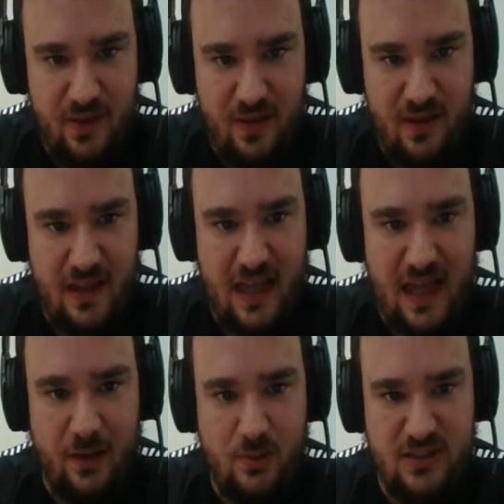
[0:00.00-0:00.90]

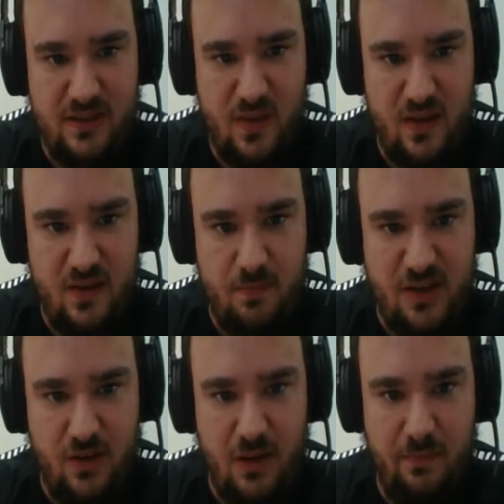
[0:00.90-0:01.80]
the
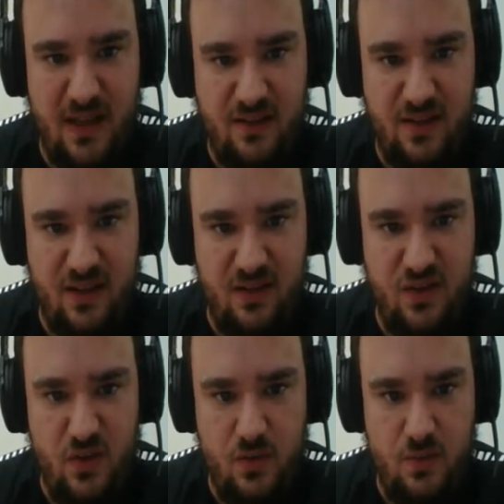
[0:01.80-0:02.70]
special
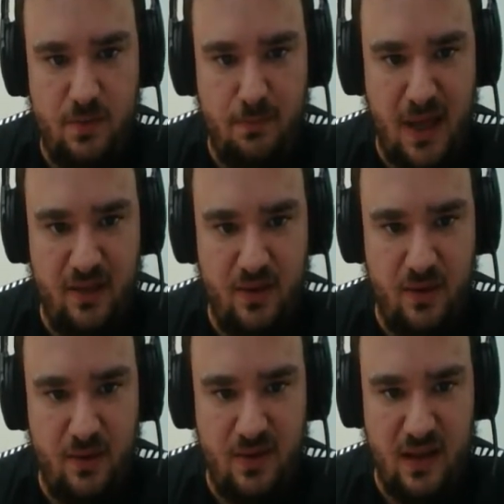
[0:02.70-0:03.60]
abilities used by
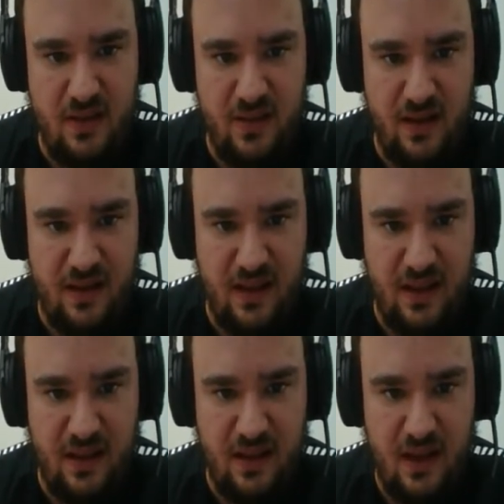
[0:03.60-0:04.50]
those in the
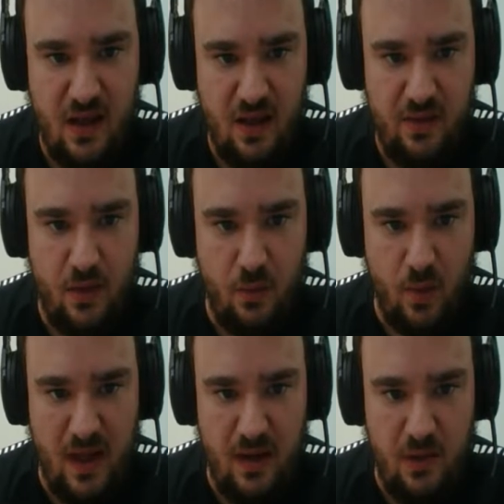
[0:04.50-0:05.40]
League, the
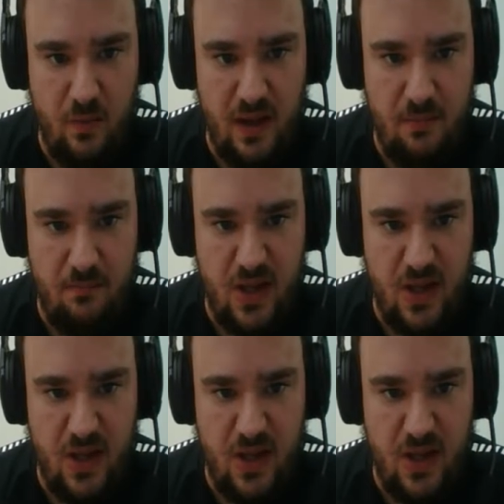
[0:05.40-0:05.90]
one we